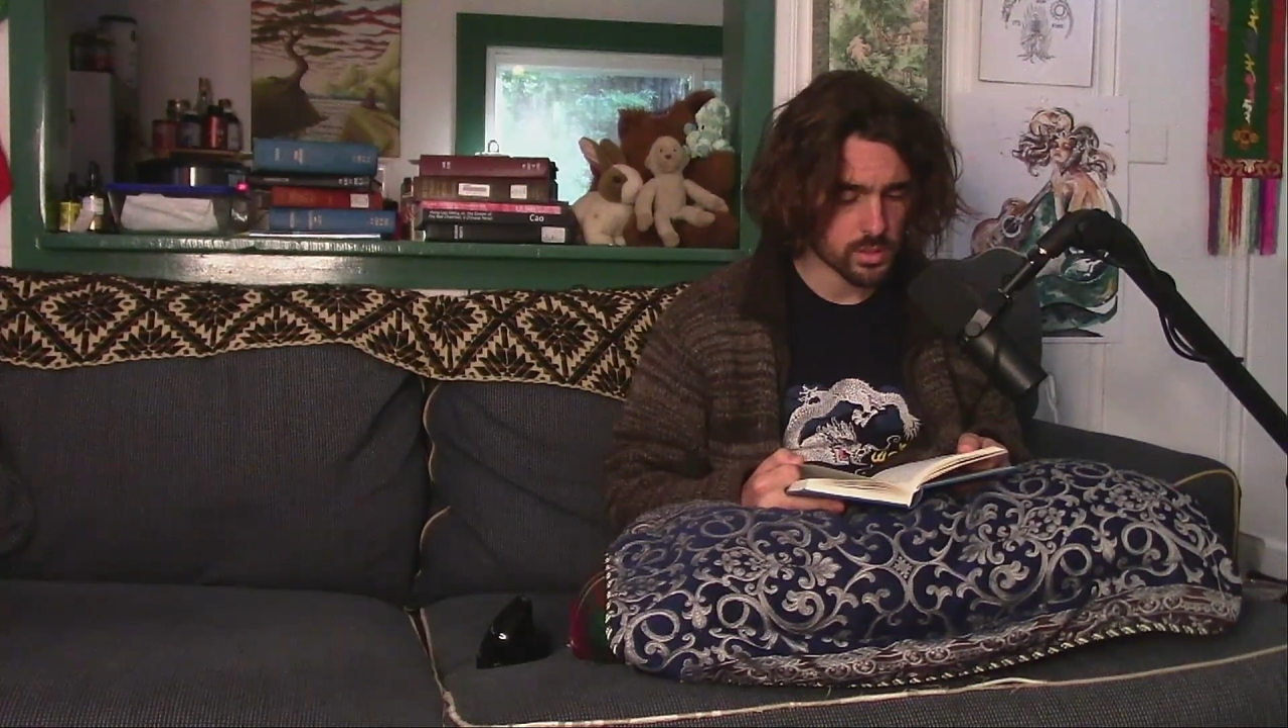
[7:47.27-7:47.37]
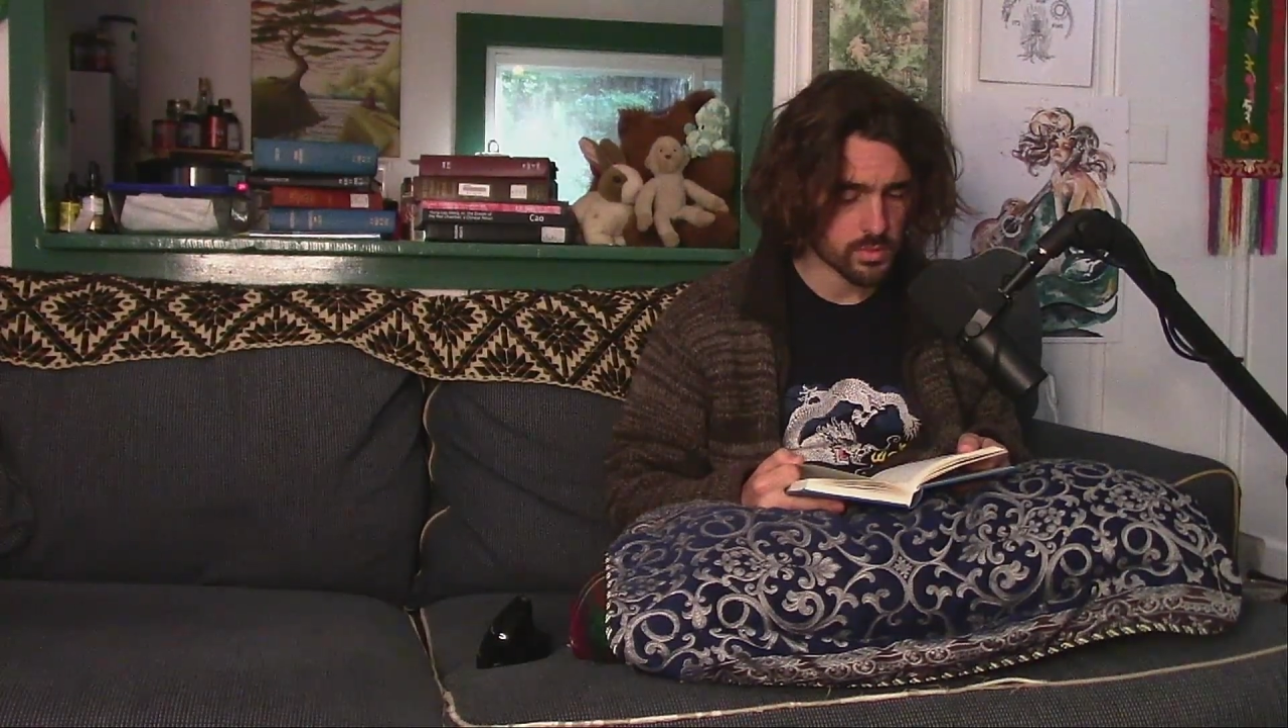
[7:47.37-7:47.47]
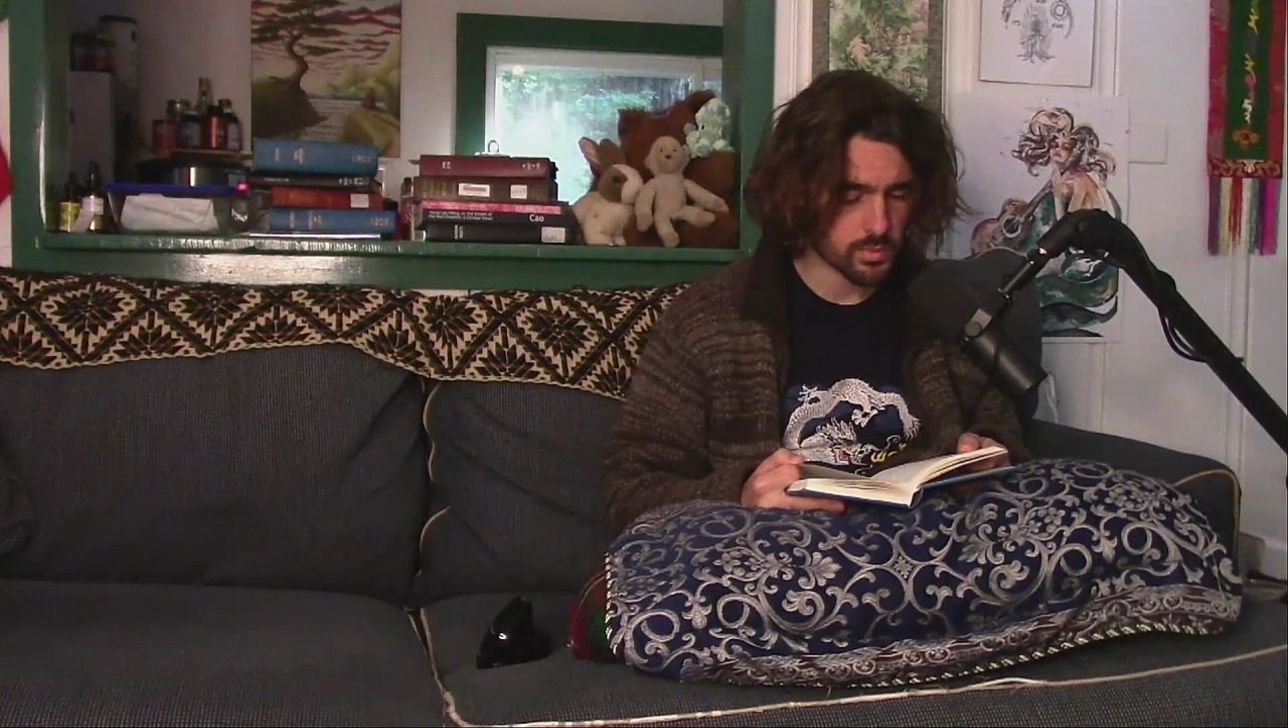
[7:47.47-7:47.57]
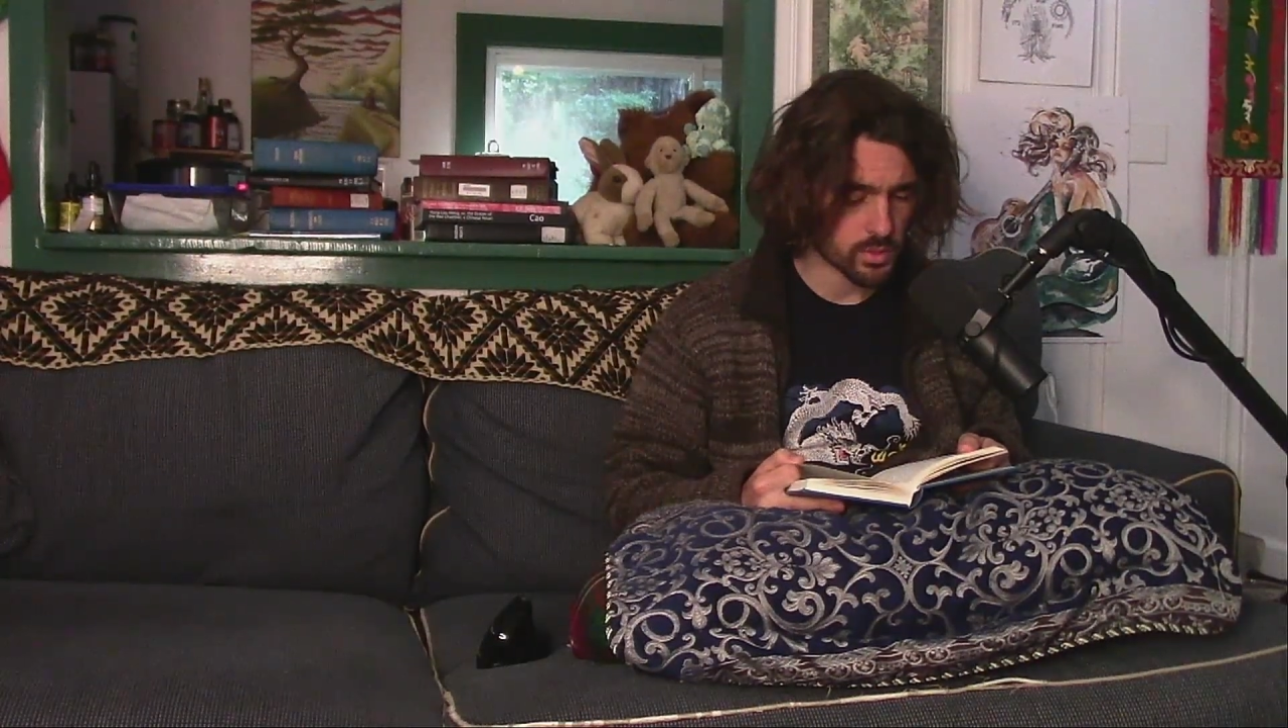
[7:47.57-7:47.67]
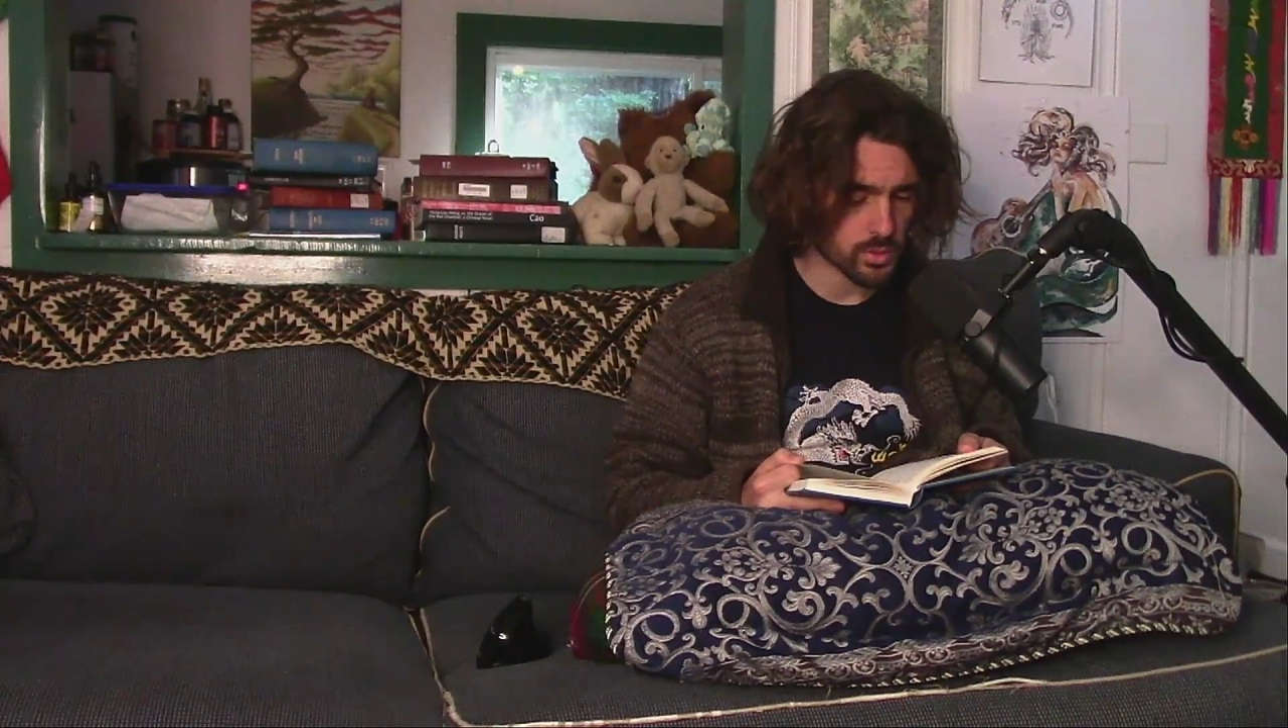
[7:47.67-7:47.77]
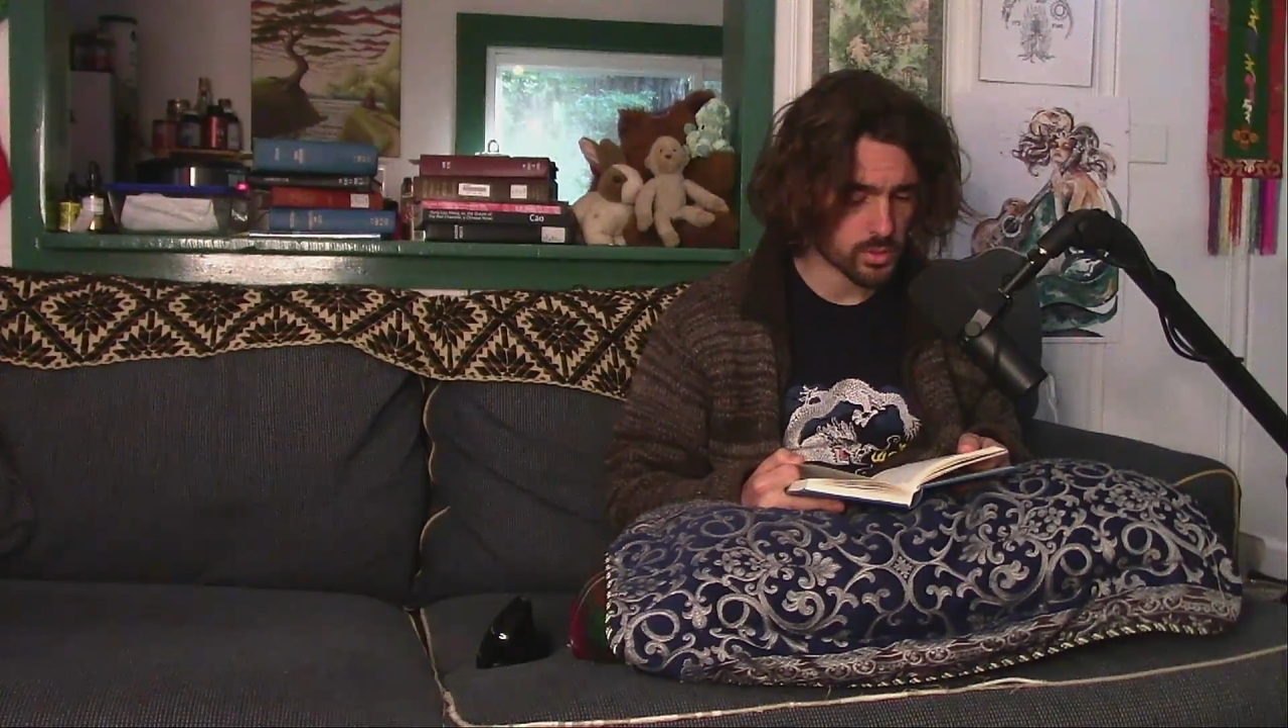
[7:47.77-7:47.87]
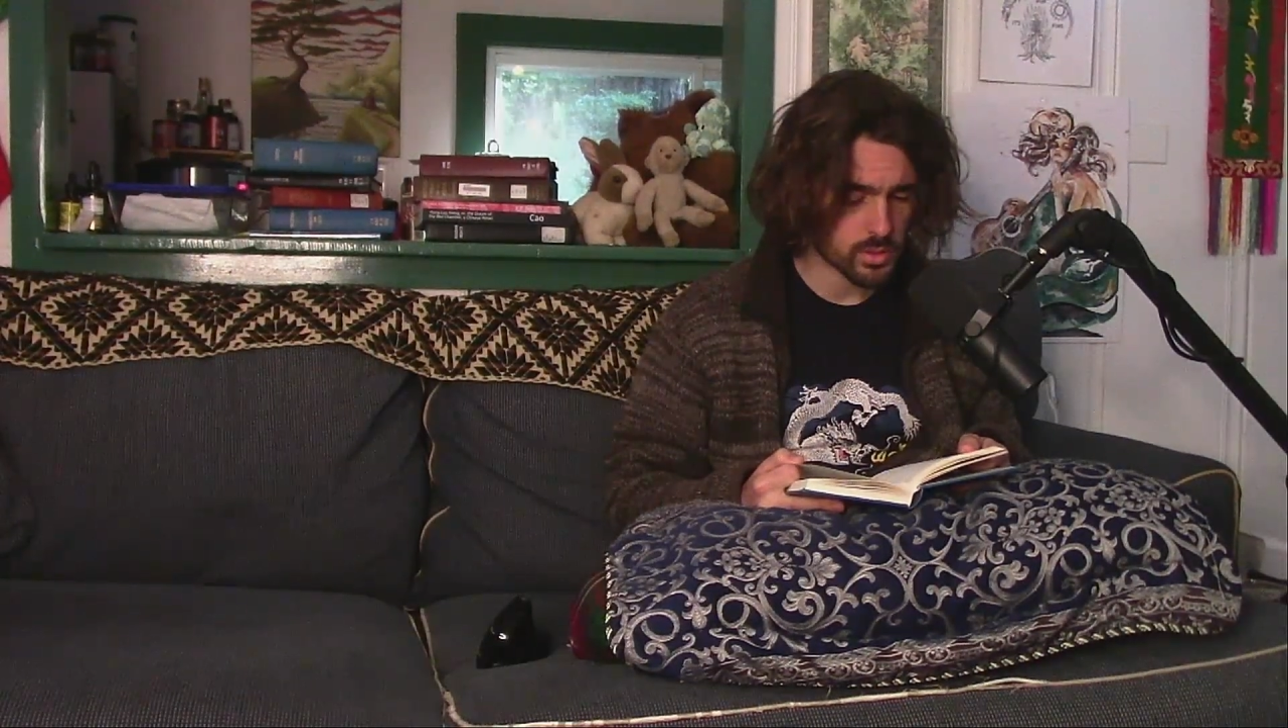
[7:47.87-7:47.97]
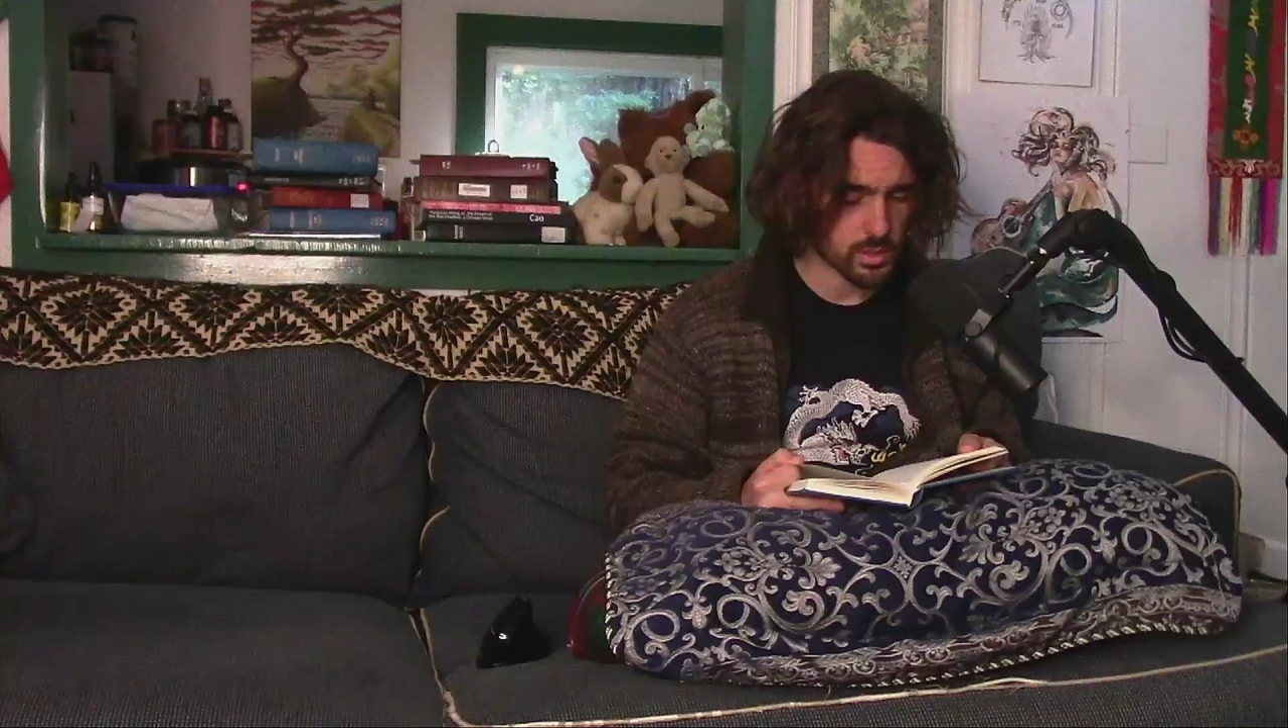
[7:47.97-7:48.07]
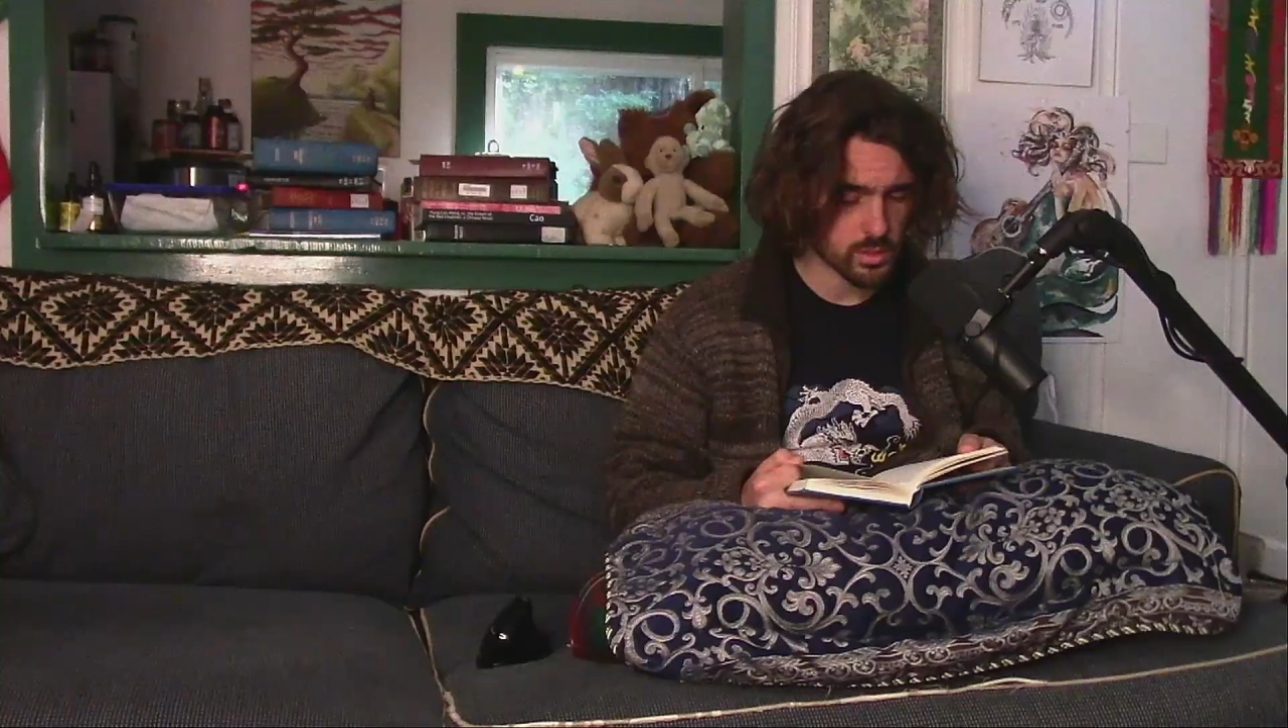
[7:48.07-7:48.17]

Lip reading: first in their